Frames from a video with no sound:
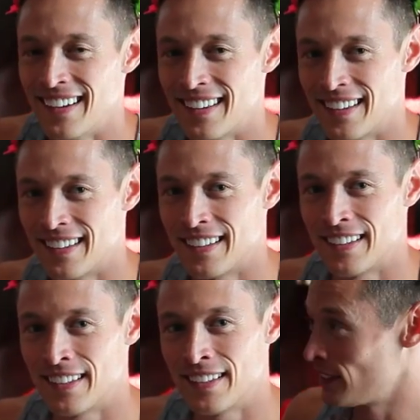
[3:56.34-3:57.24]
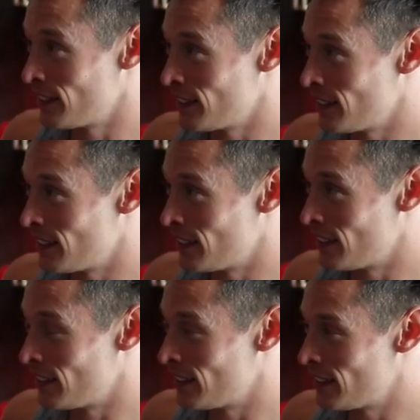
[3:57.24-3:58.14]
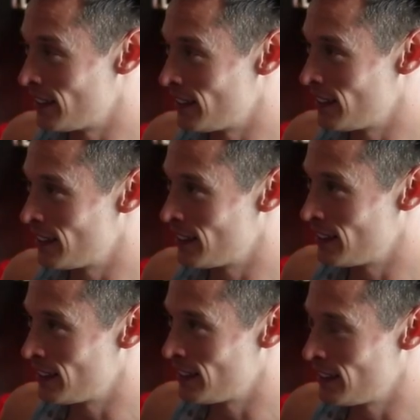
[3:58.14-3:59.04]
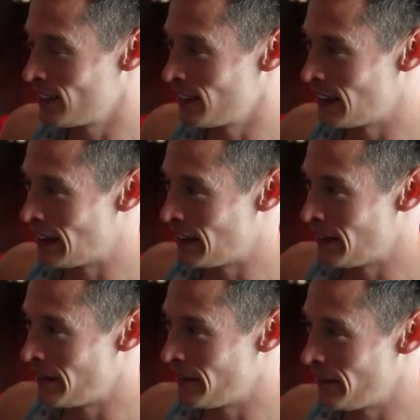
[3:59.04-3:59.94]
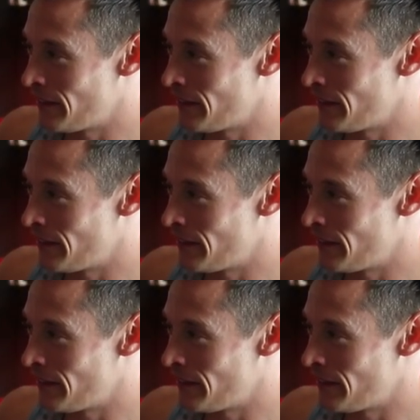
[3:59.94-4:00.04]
(silent)